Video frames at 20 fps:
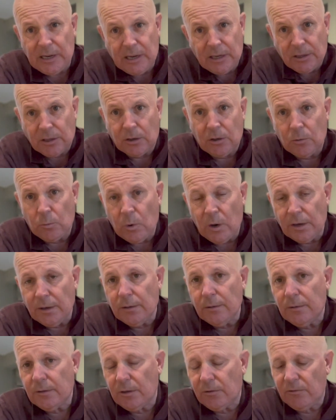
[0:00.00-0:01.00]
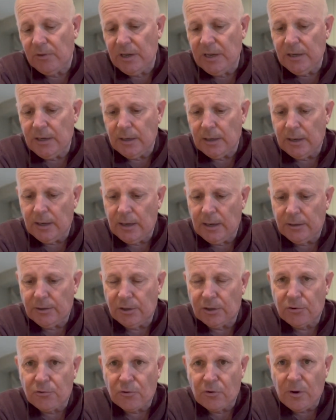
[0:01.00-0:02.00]
is a good one to read.
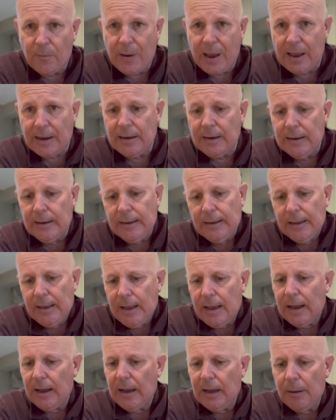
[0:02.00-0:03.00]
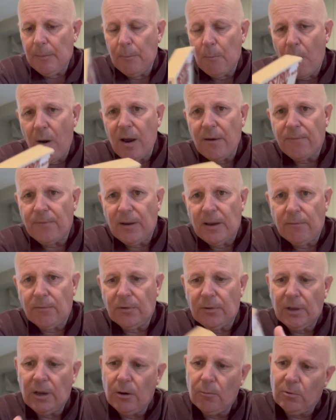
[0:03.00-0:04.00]
Destroyer Man. My
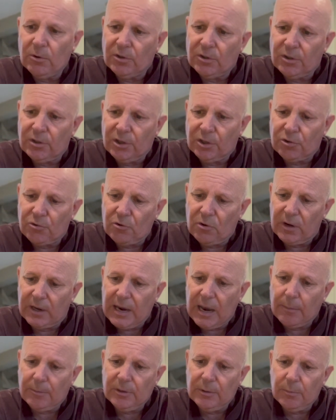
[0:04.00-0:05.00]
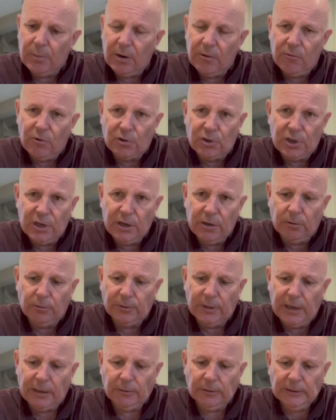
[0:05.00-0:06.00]
favourite though was Destroyer Captain by Roger Hill.
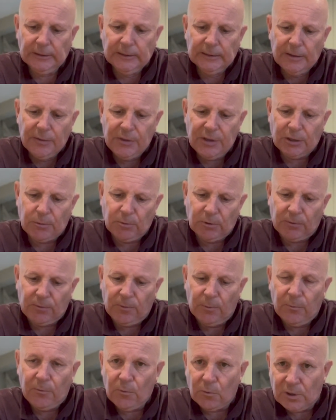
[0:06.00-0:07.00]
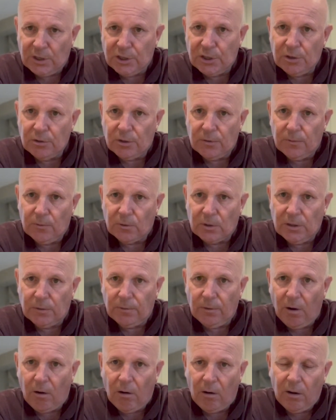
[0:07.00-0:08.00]
Now this was from 42 to
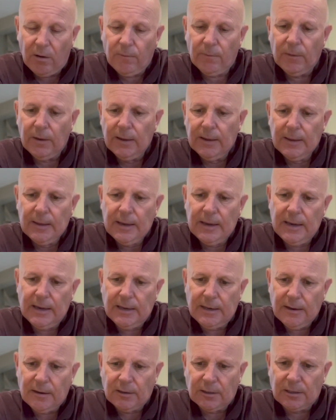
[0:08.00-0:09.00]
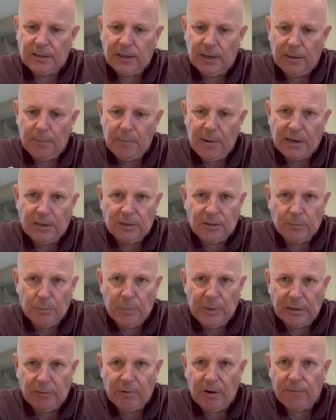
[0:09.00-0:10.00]
45. He does make some
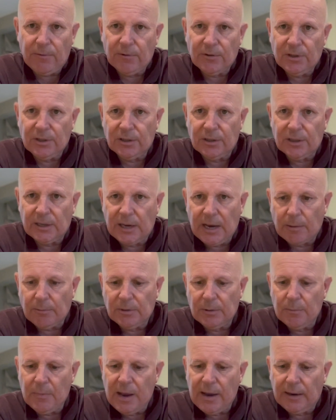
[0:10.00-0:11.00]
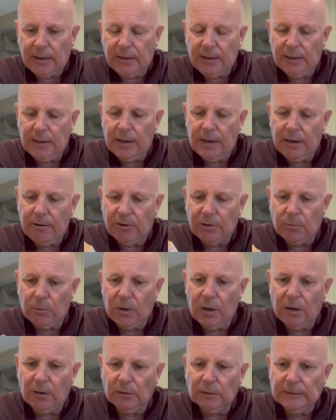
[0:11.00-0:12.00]
big references to Captain Mack in here as
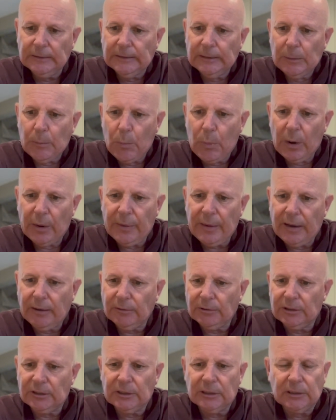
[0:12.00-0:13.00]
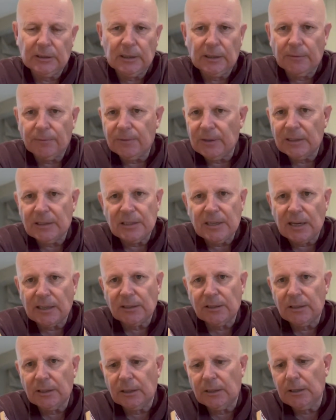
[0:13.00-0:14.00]
well, but that was a
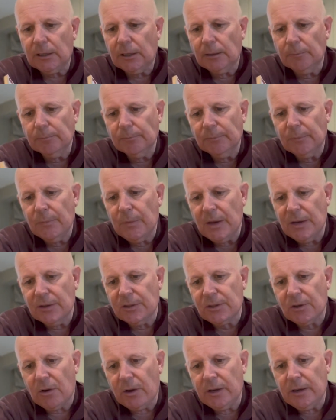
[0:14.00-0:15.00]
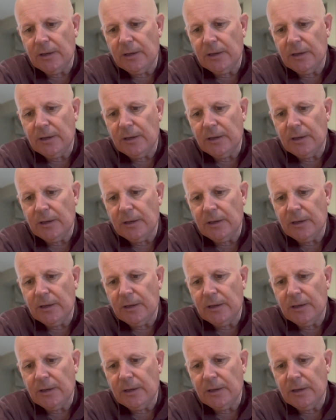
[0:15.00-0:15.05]
fantastic insight